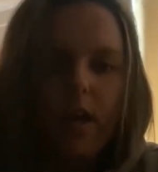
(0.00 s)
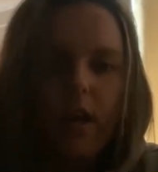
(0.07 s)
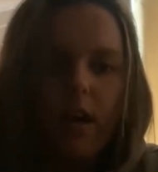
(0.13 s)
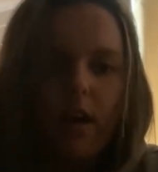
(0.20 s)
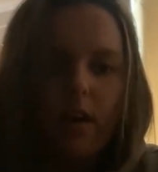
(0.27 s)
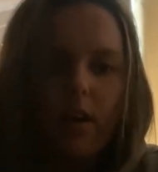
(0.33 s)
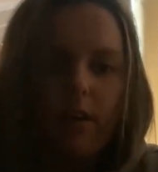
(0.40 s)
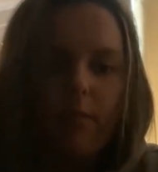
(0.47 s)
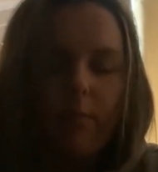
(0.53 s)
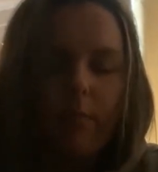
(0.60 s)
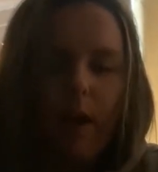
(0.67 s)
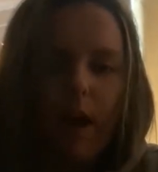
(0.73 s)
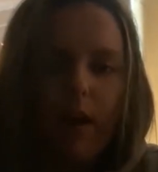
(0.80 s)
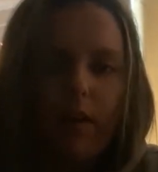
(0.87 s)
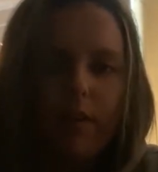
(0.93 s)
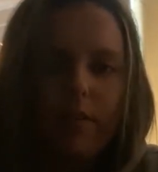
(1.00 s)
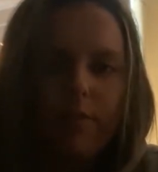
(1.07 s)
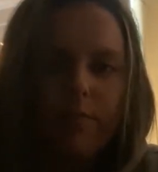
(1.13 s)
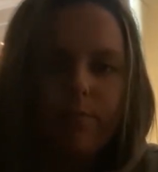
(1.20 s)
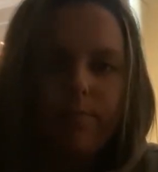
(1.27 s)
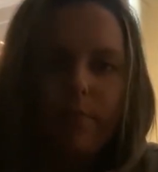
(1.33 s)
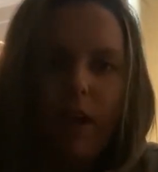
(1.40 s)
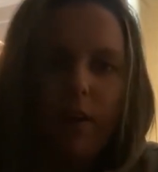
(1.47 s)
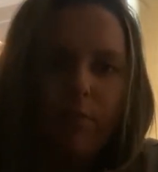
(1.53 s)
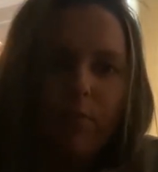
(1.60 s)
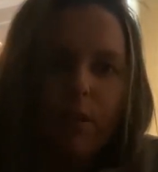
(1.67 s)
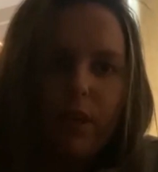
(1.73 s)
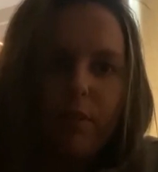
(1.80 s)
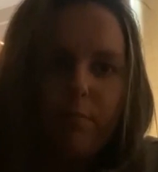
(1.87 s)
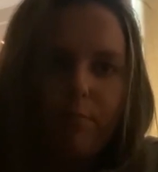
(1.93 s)
Um, I have
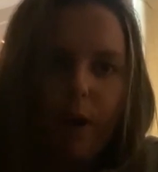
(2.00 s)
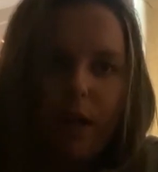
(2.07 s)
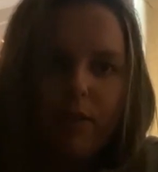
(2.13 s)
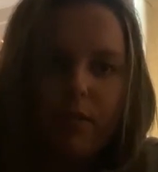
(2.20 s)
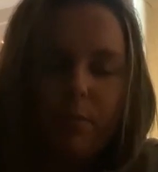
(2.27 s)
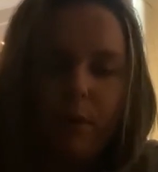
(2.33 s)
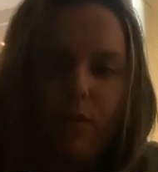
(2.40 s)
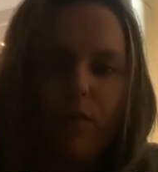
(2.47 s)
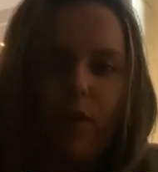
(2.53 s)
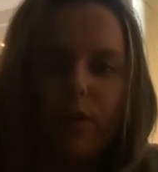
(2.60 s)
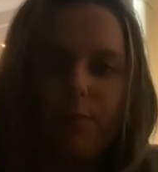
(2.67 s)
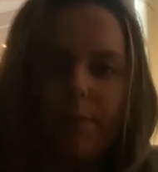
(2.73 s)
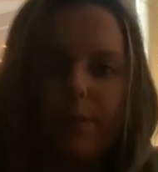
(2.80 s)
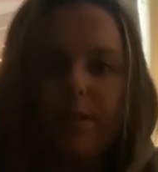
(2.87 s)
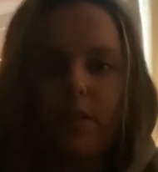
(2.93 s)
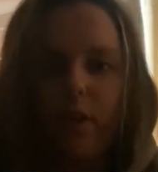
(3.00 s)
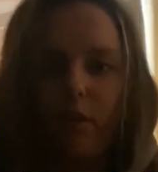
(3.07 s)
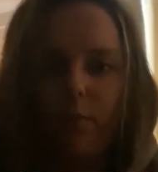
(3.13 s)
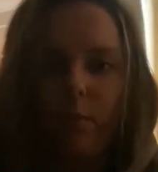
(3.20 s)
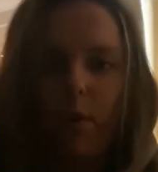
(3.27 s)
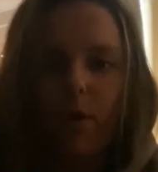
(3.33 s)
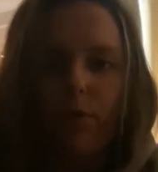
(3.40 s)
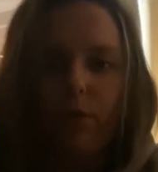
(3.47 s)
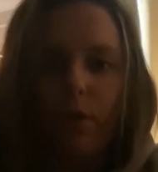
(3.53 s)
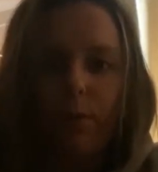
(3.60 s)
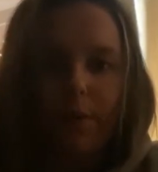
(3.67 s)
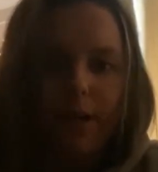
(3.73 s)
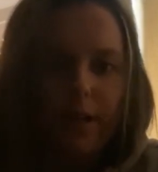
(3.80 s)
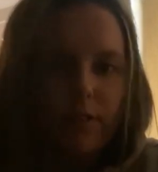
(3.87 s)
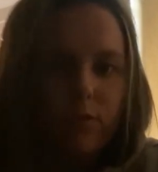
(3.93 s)
played basketball, volleyball, and softball throughout
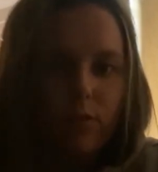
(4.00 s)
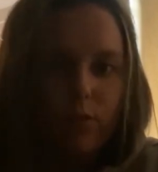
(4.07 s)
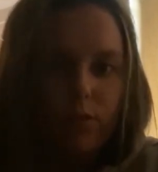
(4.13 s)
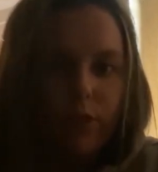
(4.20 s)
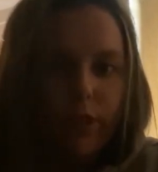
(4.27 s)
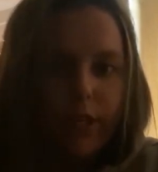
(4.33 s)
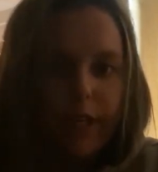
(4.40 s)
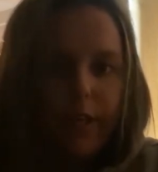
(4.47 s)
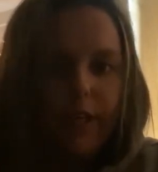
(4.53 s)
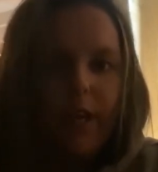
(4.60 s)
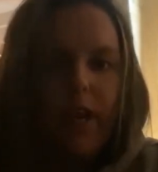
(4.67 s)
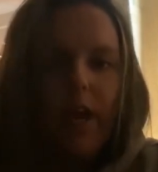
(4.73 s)
my high school career,